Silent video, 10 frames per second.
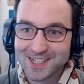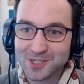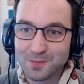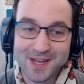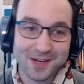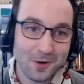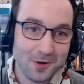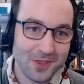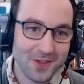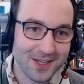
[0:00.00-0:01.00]
to make it known
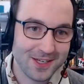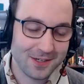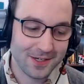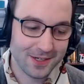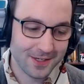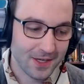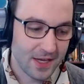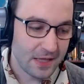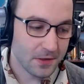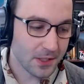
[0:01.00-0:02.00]
at the end uh, and
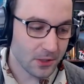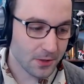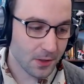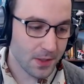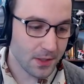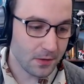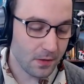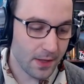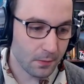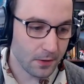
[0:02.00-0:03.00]
there's an interesting way to do
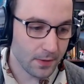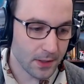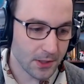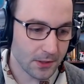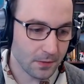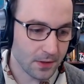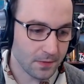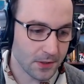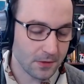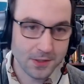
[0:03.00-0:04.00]
that where you actually don't give
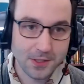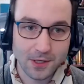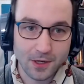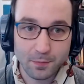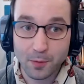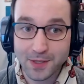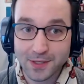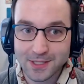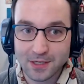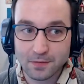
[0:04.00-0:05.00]
the students enough
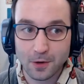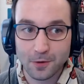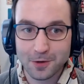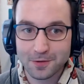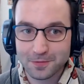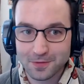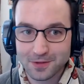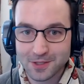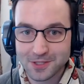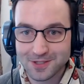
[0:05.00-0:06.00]
points to give all their
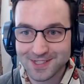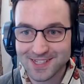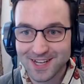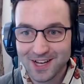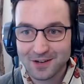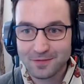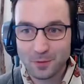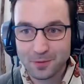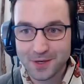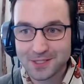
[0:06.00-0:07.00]
the students full
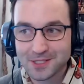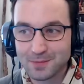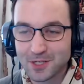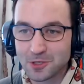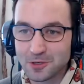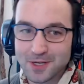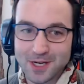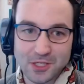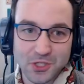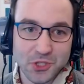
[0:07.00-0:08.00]
points to make sure you're
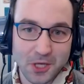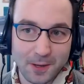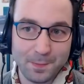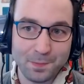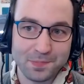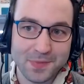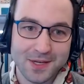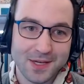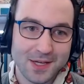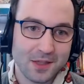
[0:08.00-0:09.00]
getting some
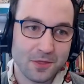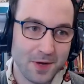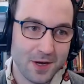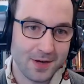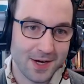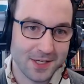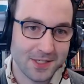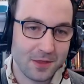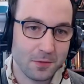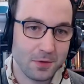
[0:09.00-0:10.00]
thread of
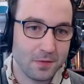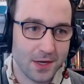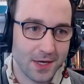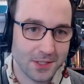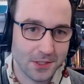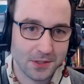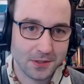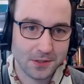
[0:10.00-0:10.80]
honesty through even the nicest